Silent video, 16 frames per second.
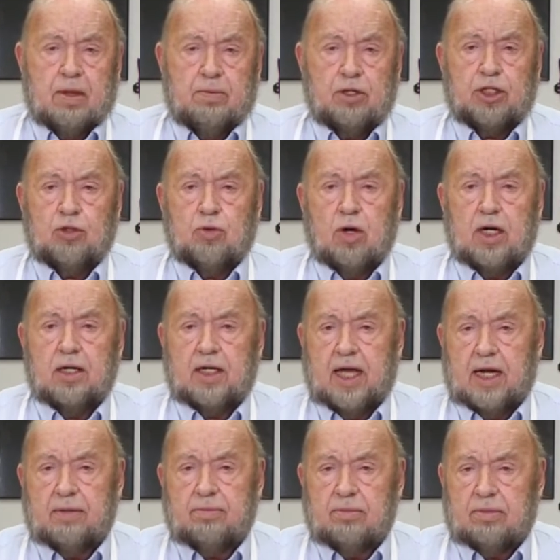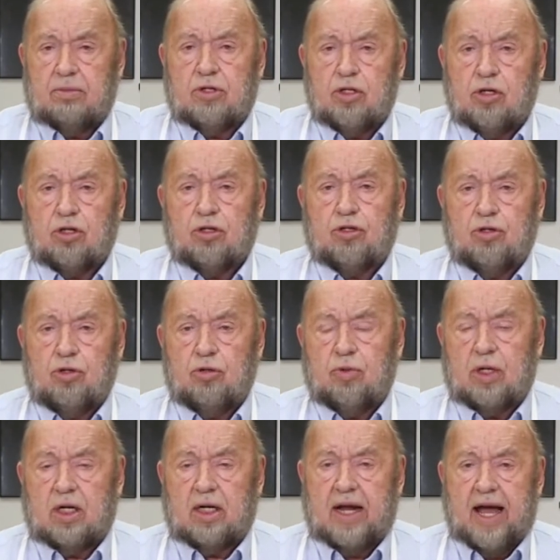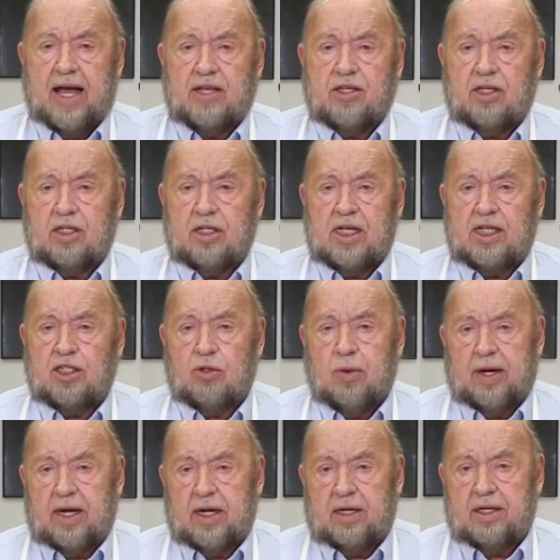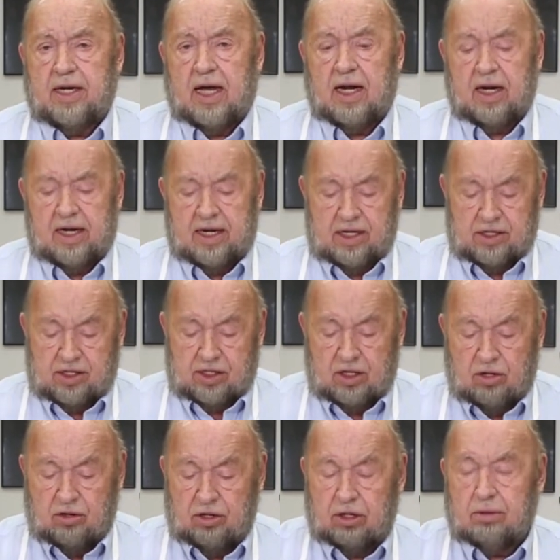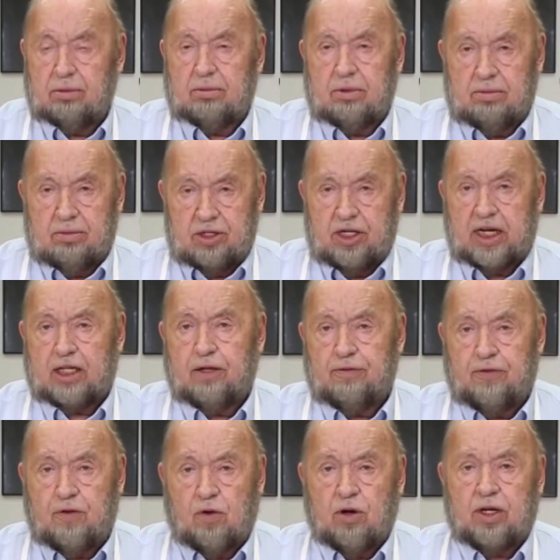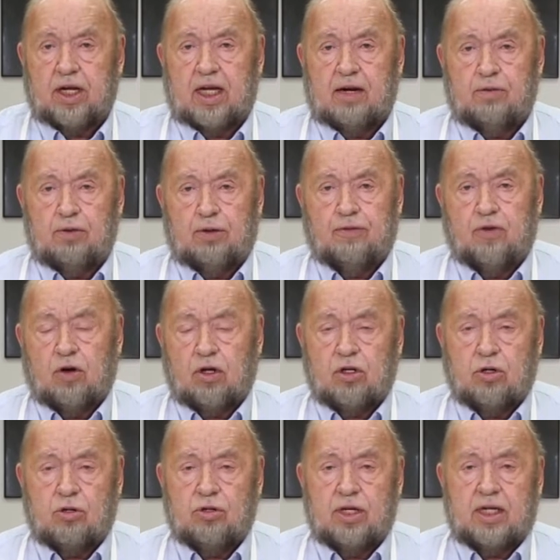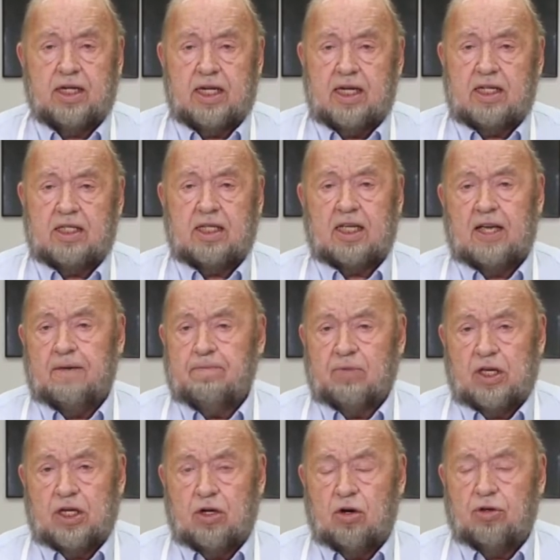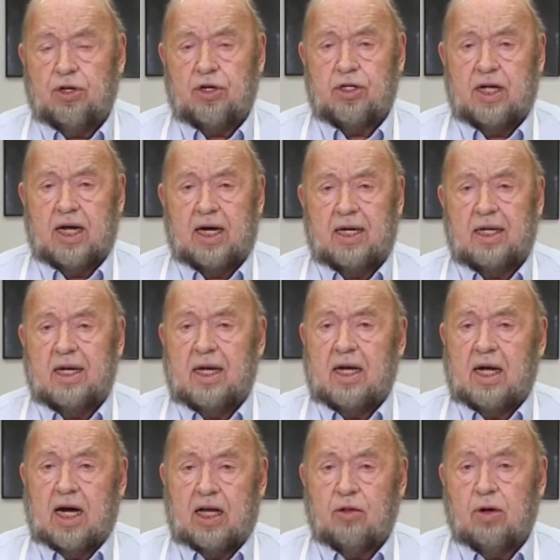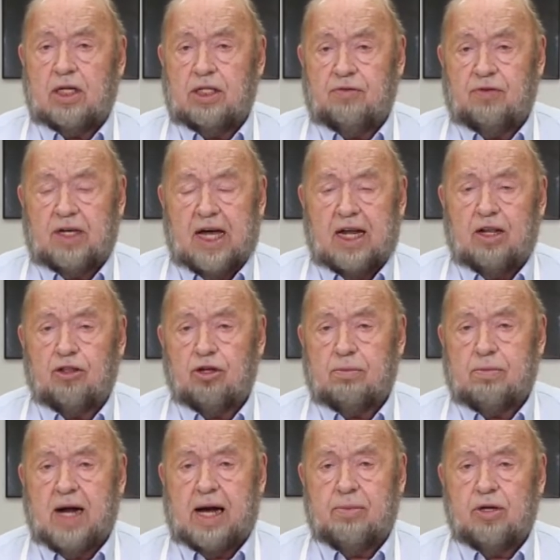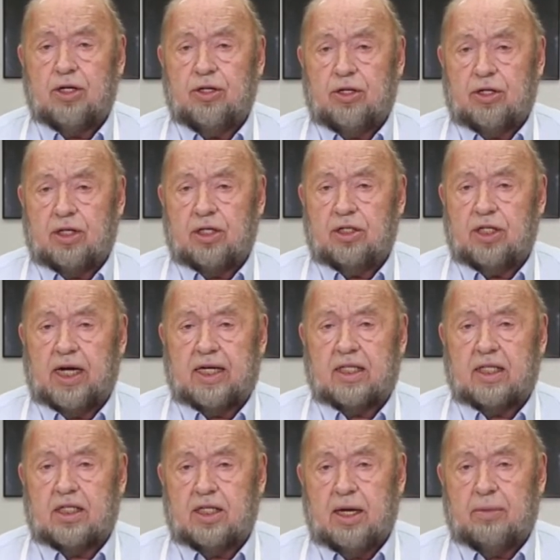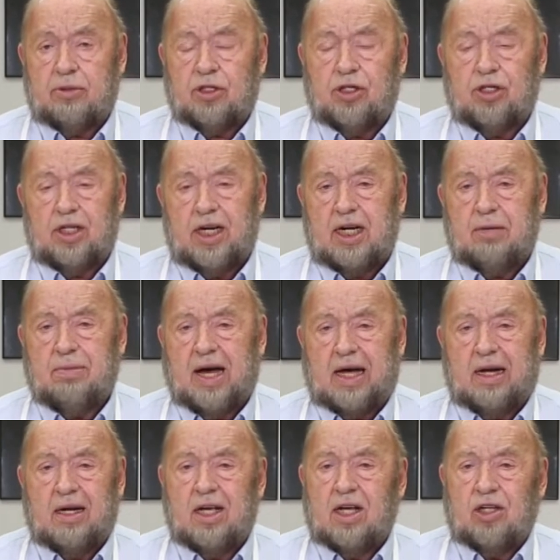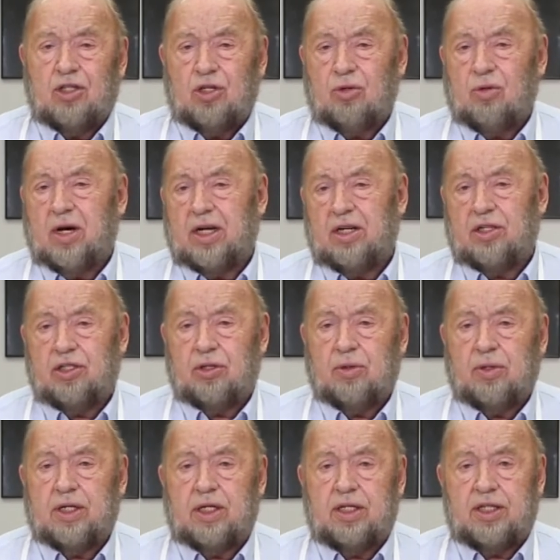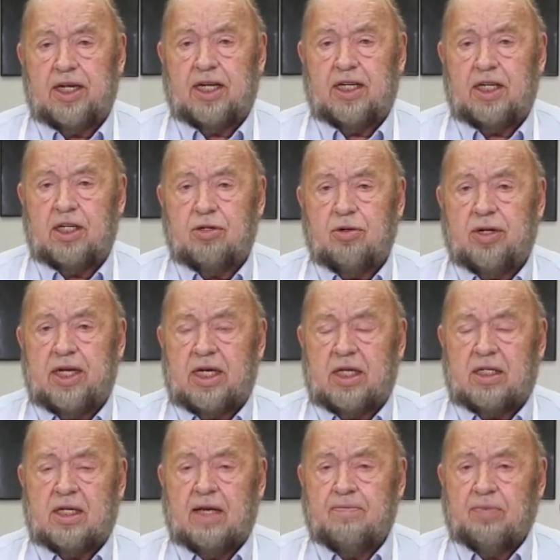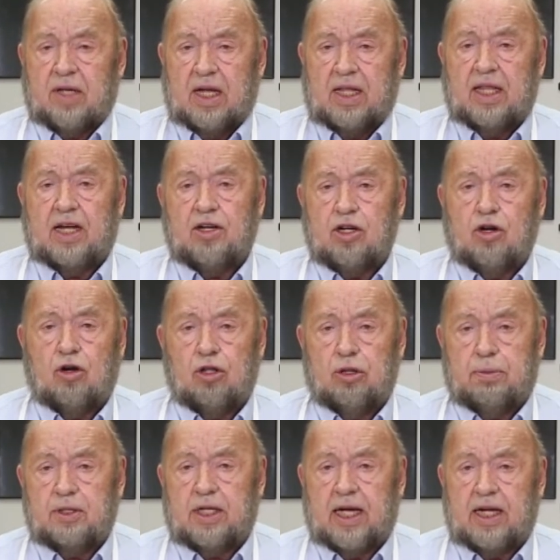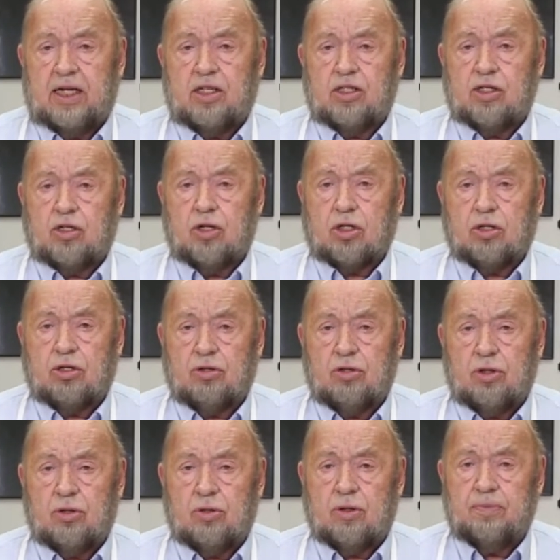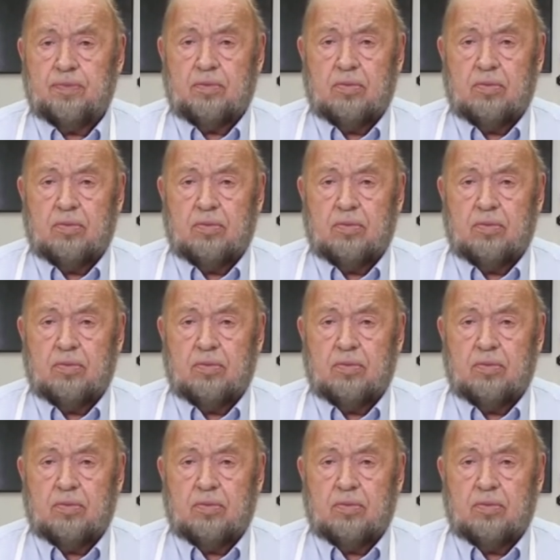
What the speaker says: But you want to get them cooked through real nice, and an easy way to tell it is, you can stick the fork in. If the fork goes in easy, they're done. Otherwise, if you got a thermometer, you can check the temperature. You need about 200, 210 degrees, and then the potato is cooked through.